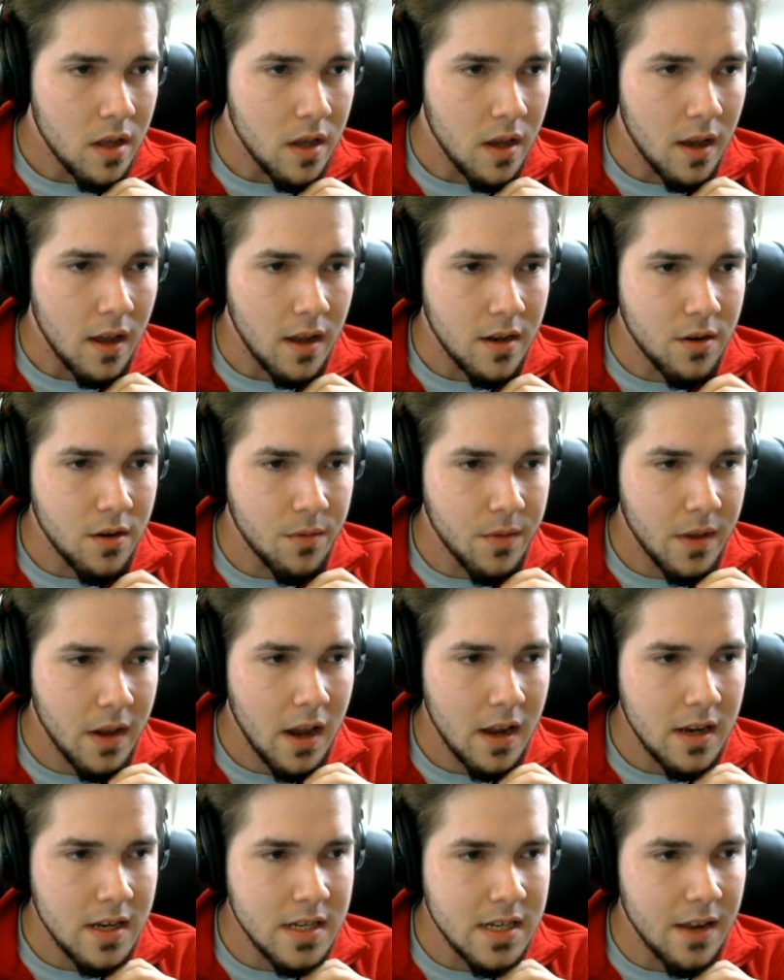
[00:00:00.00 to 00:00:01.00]
I don't think
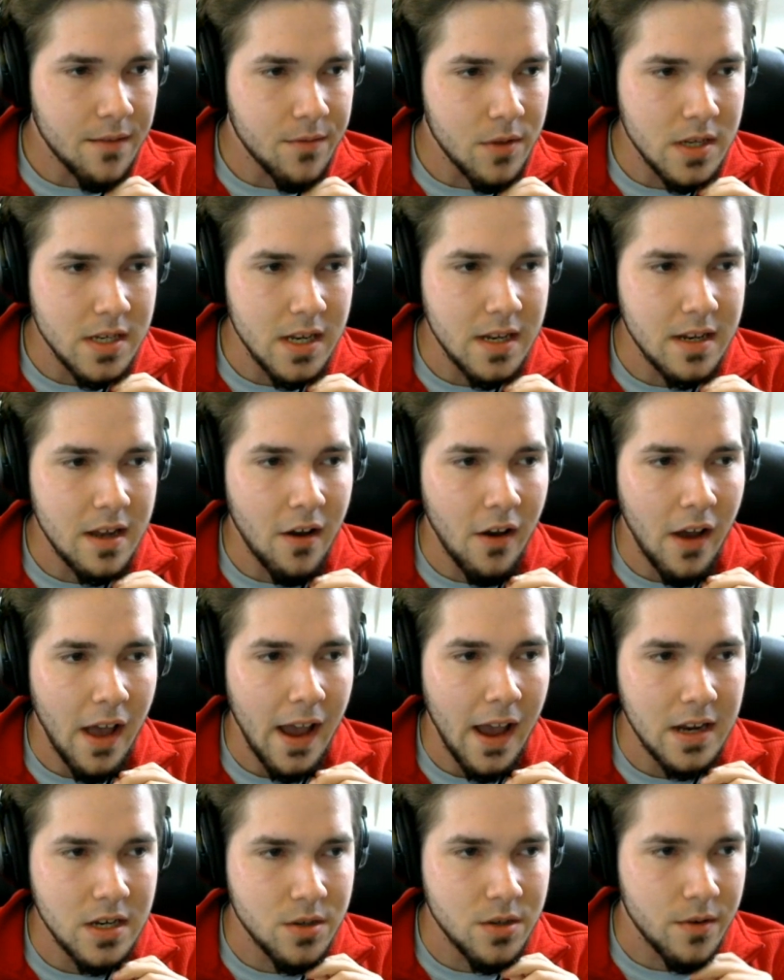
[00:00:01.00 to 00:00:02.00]
I can safely send out
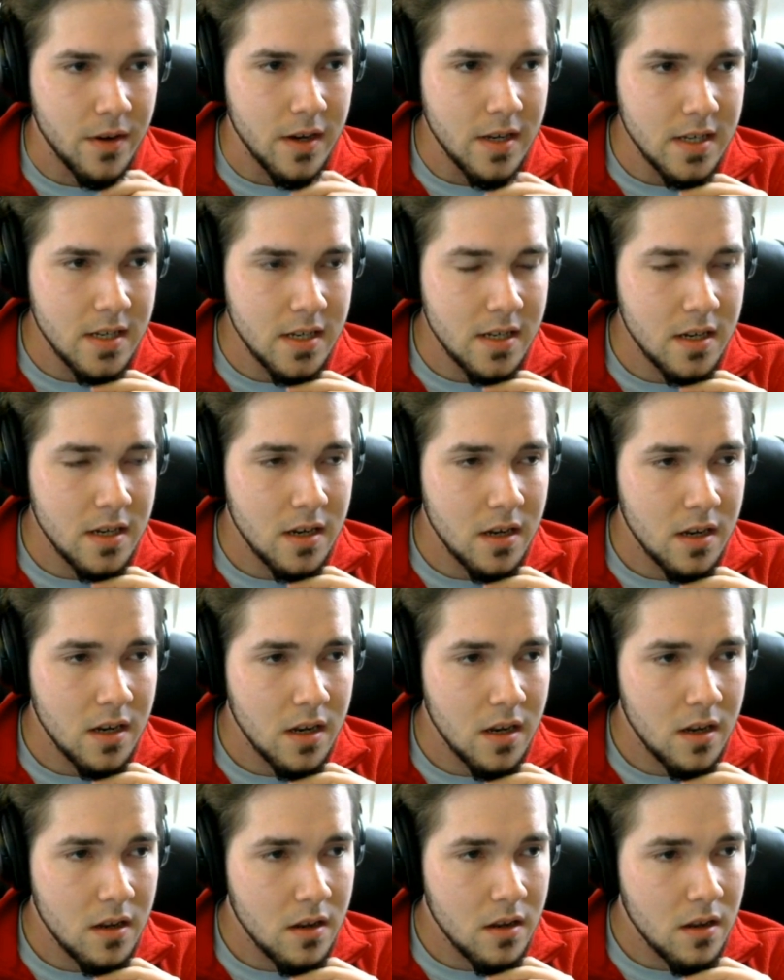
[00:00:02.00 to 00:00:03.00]
Haxorus.
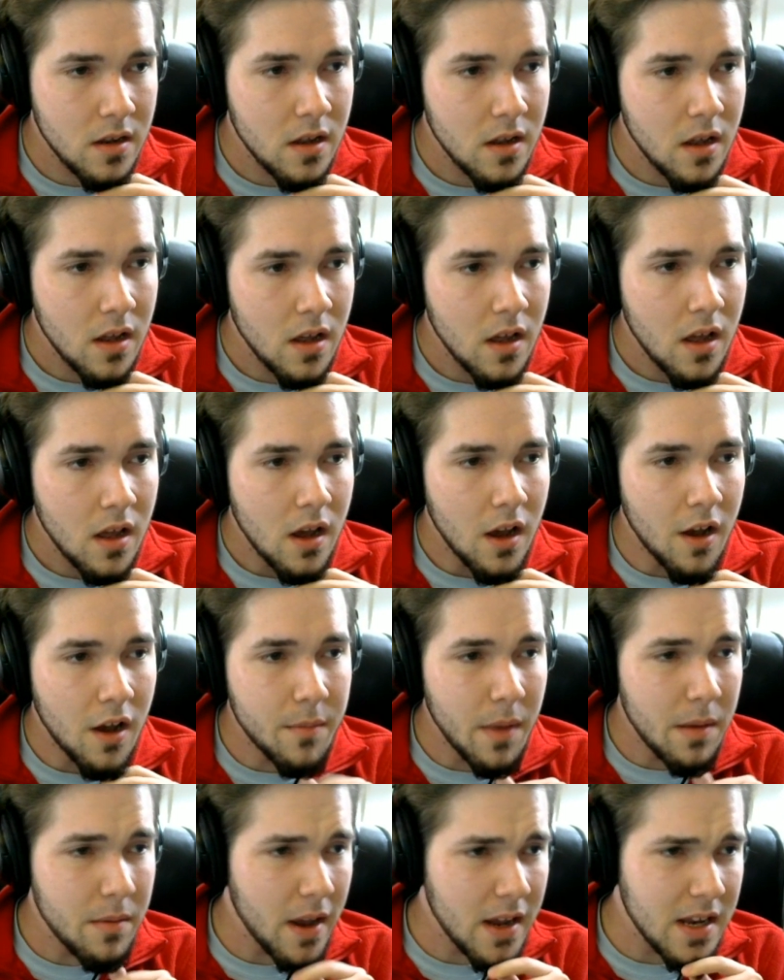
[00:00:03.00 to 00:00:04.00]

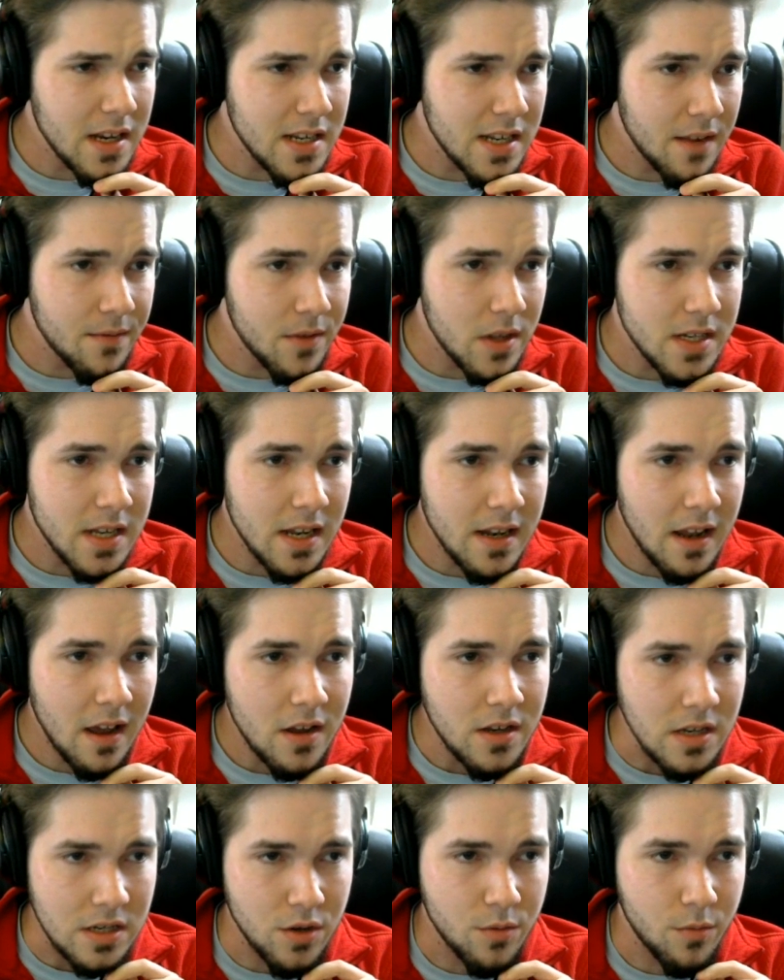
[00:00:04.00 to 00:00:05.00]
Maybe I can safely send out
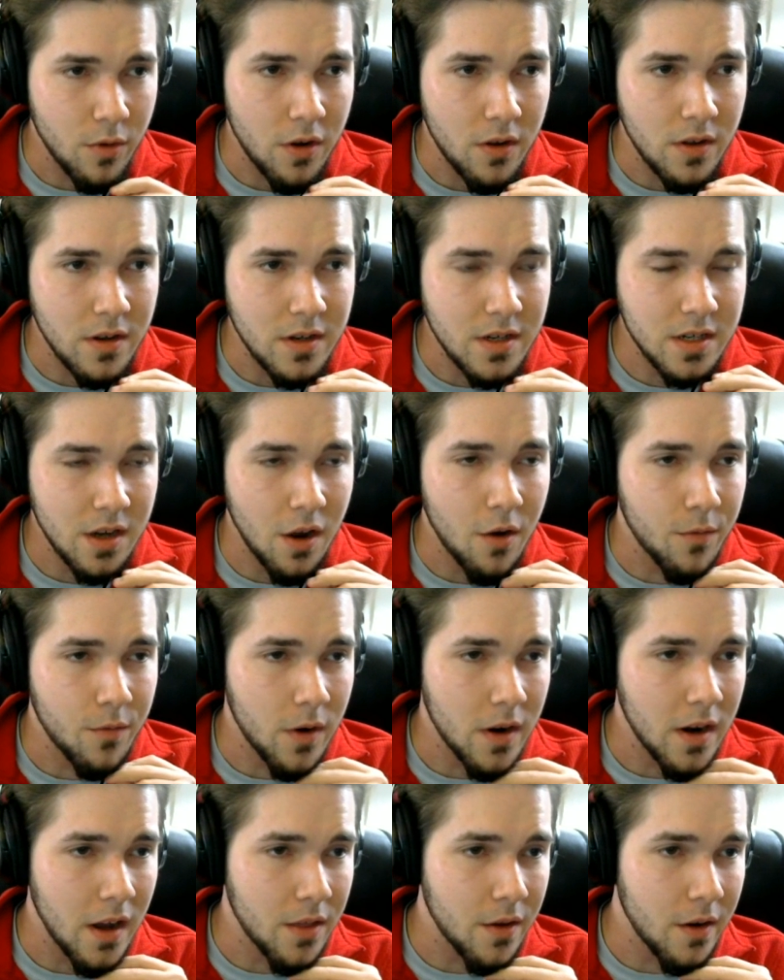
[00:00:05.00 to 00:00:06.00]
Azumarill and just go
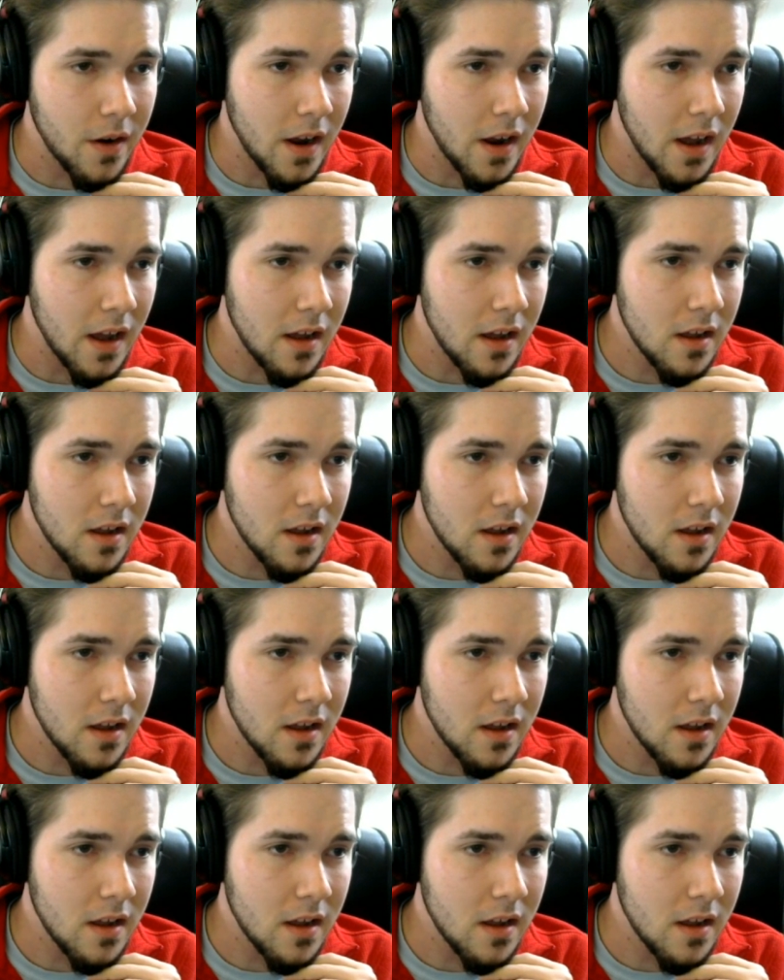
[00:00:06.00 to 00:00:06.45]
for another